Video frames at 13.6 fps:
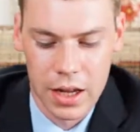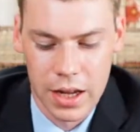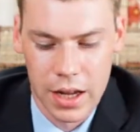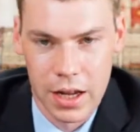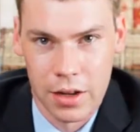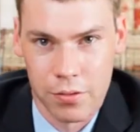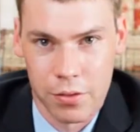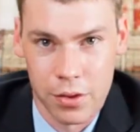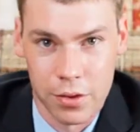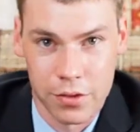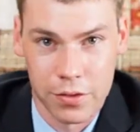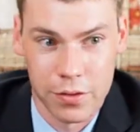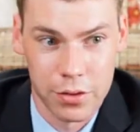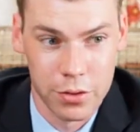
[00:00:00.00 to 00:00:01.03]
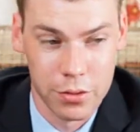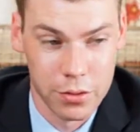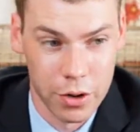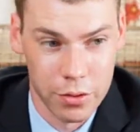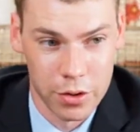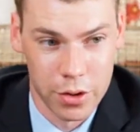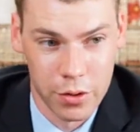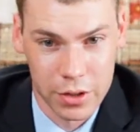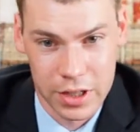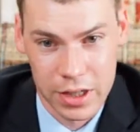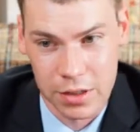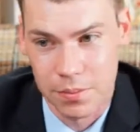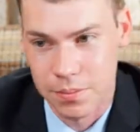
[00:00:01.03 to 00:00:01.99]
And for those of you who don't know,
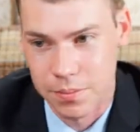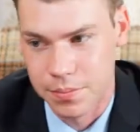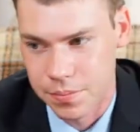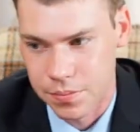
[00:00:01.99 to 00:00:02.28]
again,